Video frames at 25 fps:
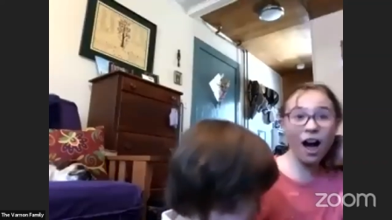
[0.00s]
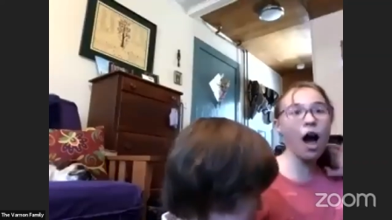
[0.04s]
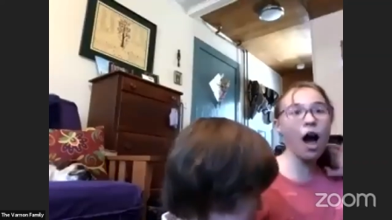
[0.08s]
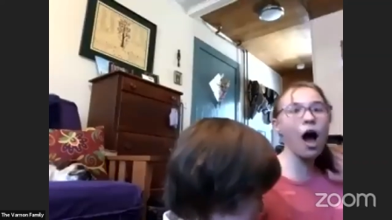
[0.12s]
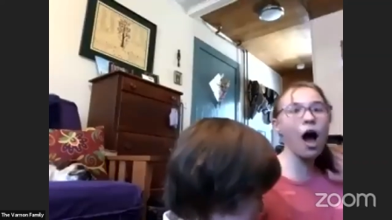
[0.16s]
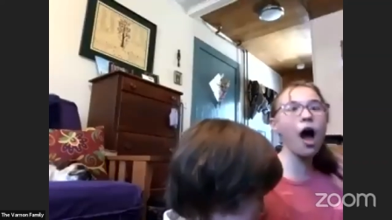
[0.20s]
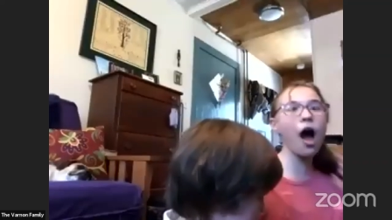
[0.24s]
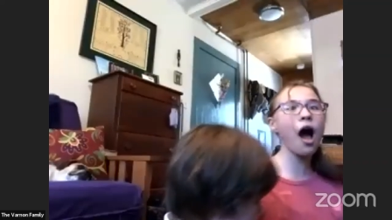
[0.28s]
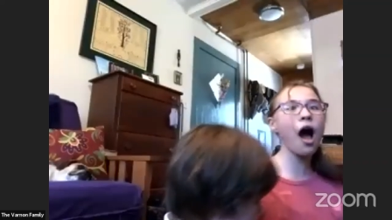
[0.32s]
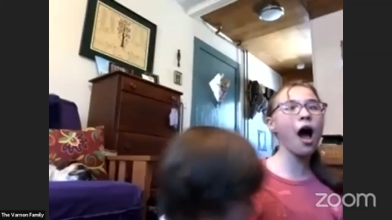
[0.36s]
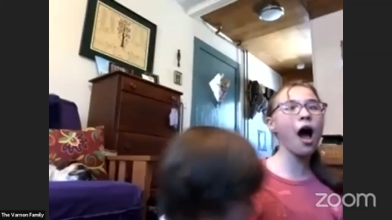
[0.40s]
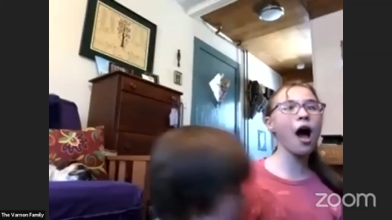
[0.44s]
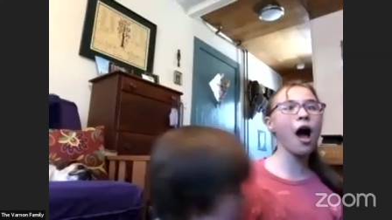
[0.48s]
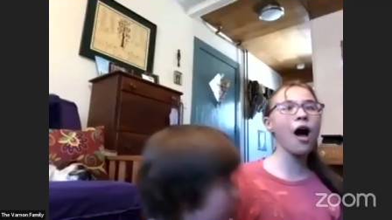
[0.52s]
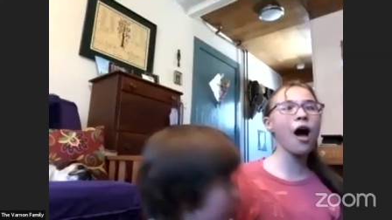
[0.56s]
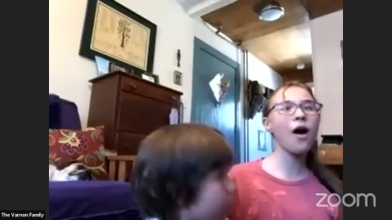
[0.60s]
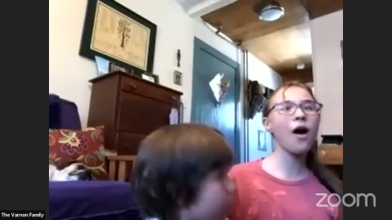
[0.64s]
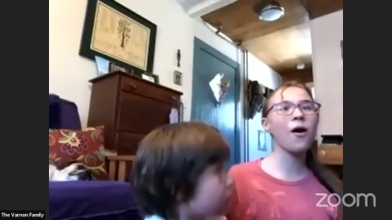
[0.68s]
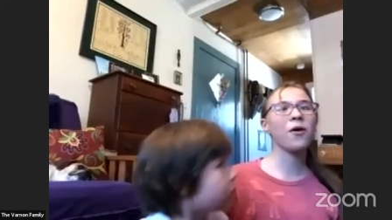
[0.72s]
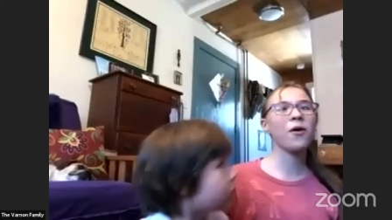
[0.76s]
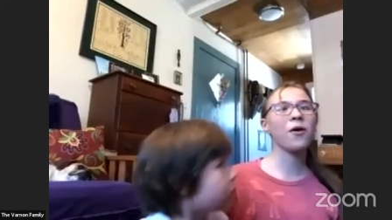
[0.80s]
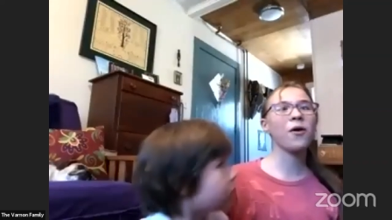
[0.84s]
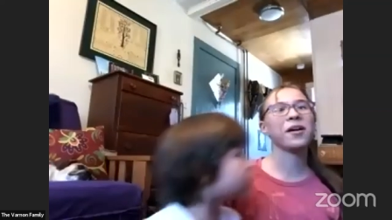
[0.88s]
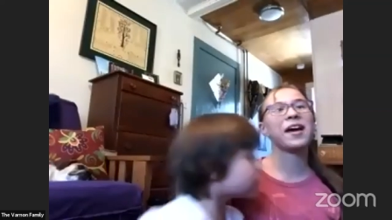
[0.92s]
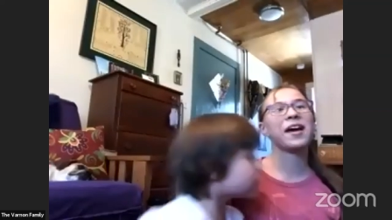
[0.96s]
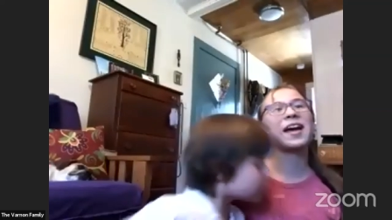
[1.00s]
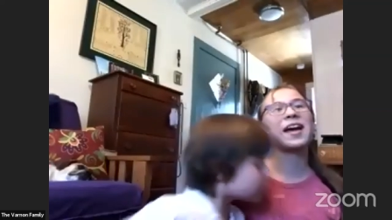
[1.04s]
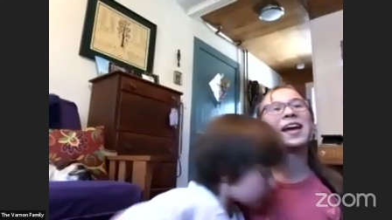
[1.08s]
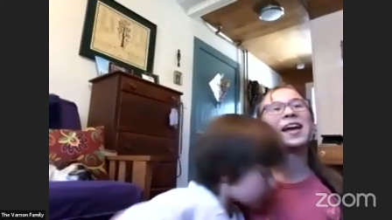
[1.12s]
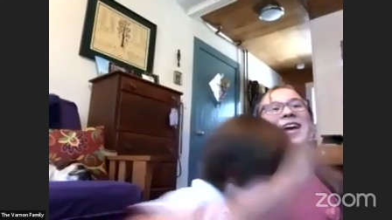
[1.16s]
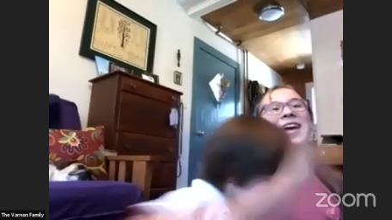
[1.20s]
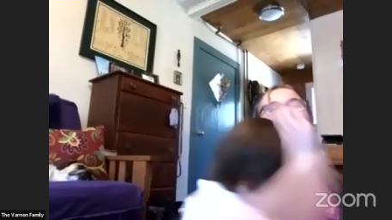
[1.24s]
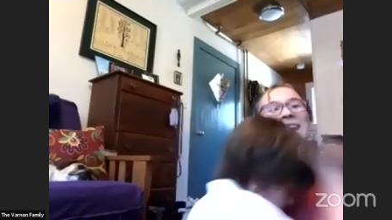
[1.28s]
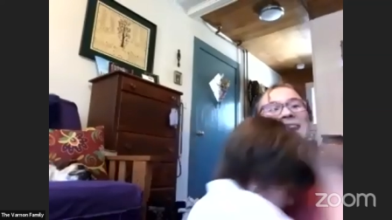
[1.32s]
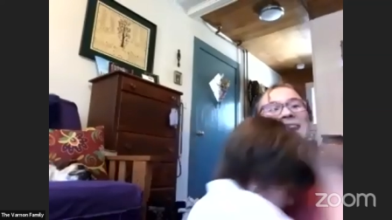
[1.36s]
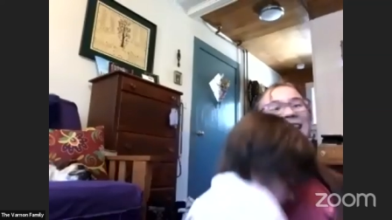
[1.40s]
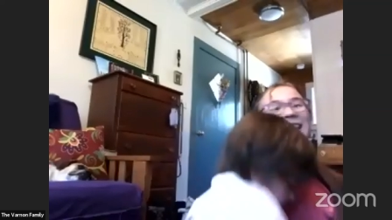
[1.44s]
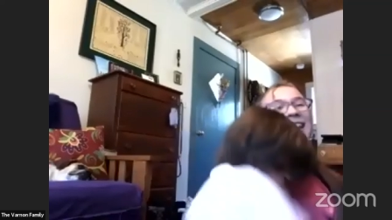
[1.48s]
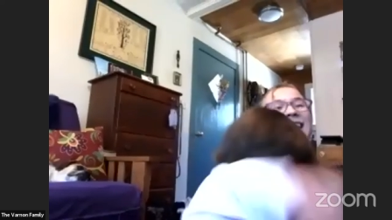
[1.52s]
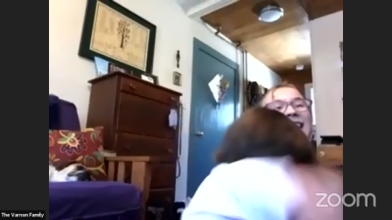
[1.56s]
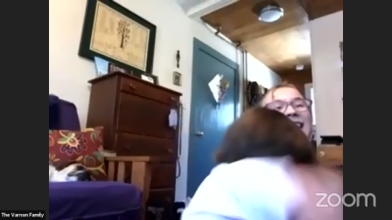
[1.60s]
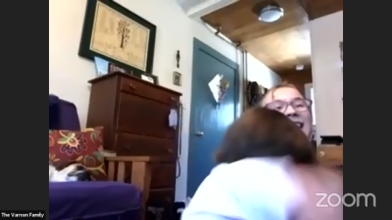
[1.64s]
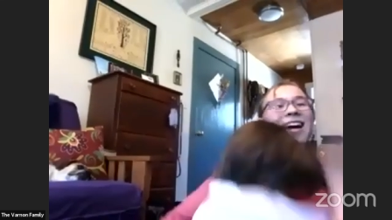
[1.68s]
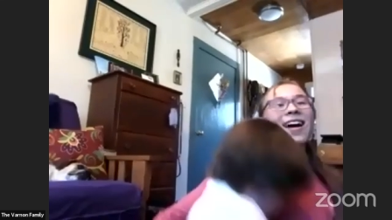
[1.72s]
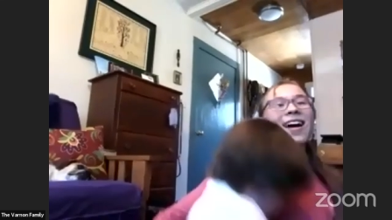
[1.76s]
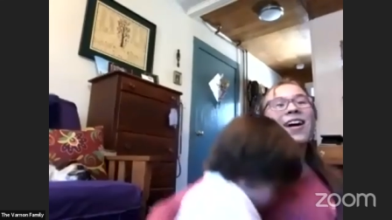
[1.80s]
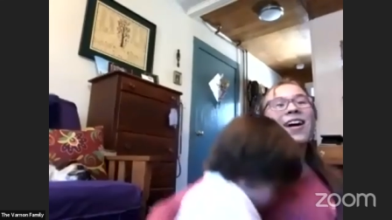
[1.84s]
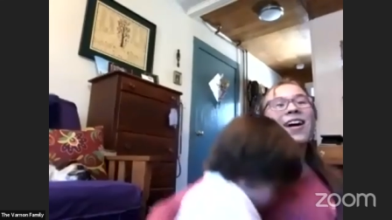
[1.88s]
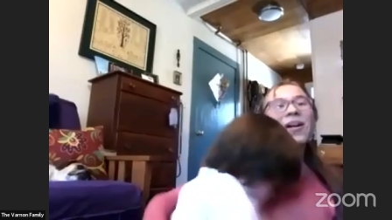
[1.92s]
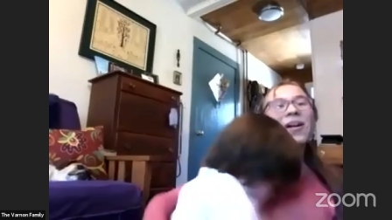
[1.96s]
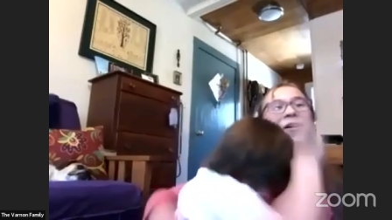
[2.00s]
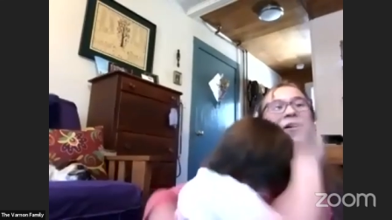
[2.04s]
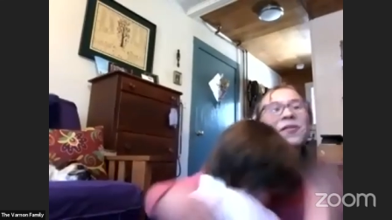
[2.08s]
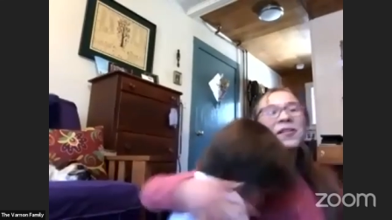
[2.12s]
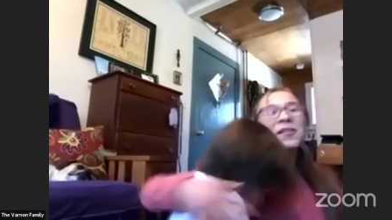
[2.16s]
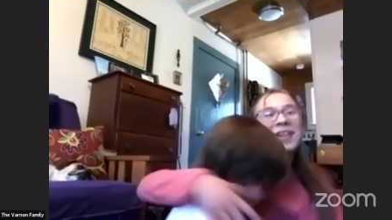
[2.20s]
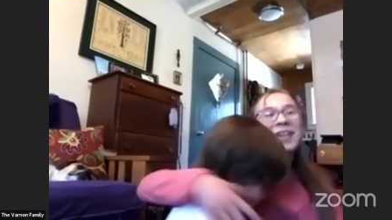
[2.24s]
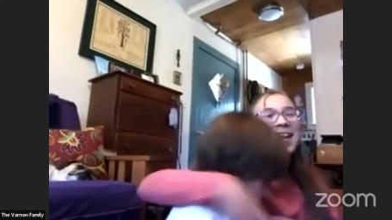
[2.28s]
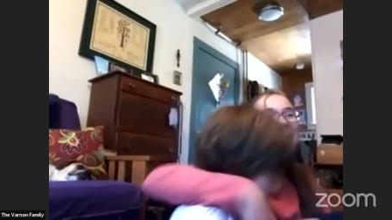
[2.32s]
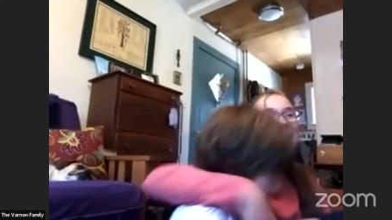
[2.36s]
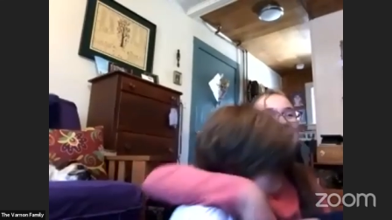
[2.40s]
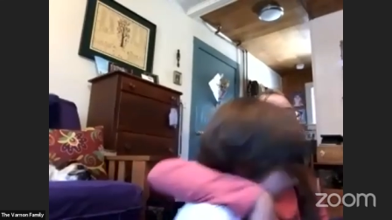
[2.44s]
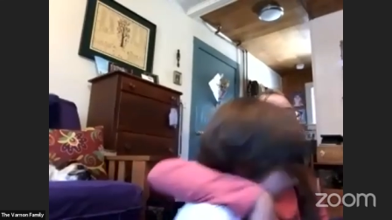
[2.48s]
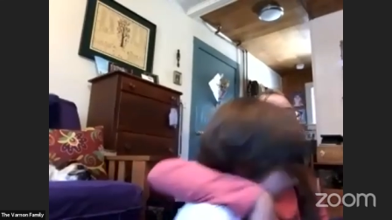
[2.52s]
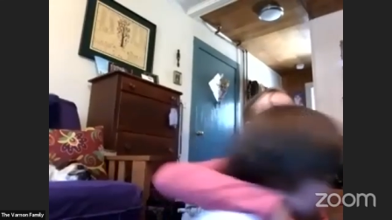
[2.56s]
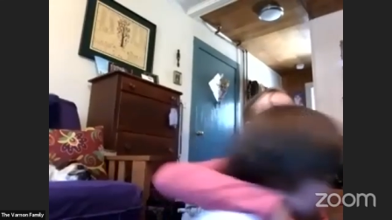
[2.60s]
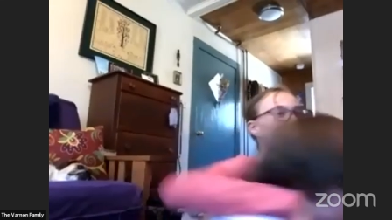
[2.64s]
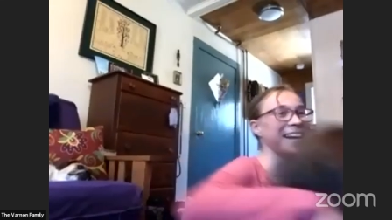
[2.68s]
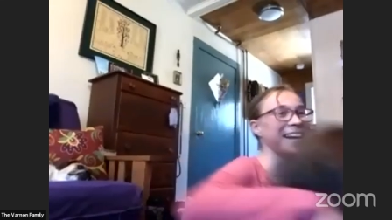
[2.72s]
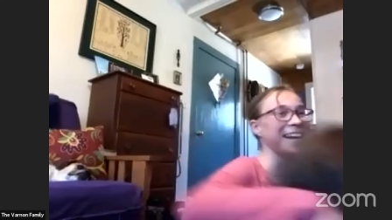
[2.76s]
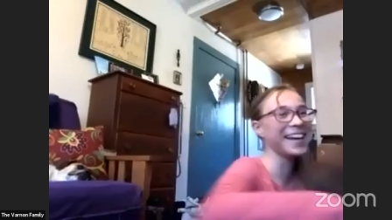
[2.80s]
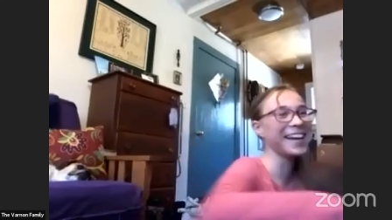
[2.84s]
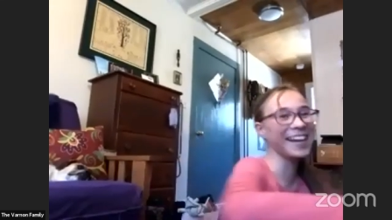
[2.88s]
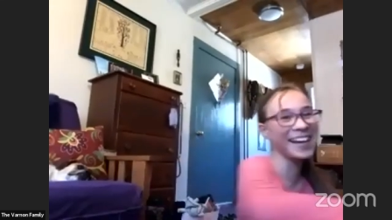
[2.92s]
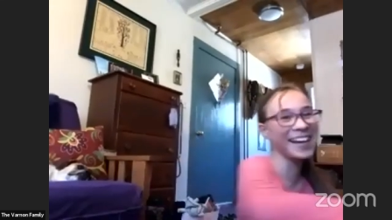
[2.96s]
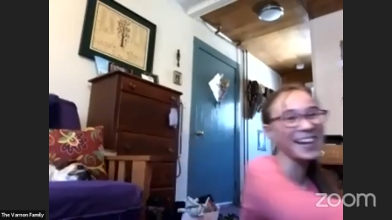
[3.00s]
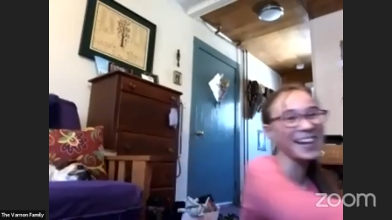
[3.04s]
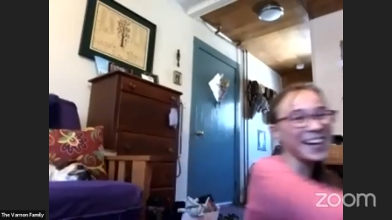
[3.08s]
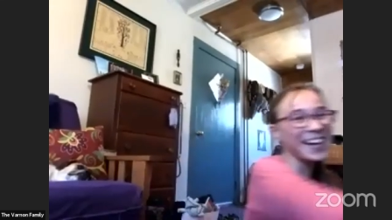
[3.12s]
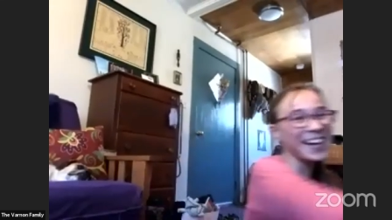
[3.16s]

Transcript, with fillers: All right, go for it. Oh, I guess not.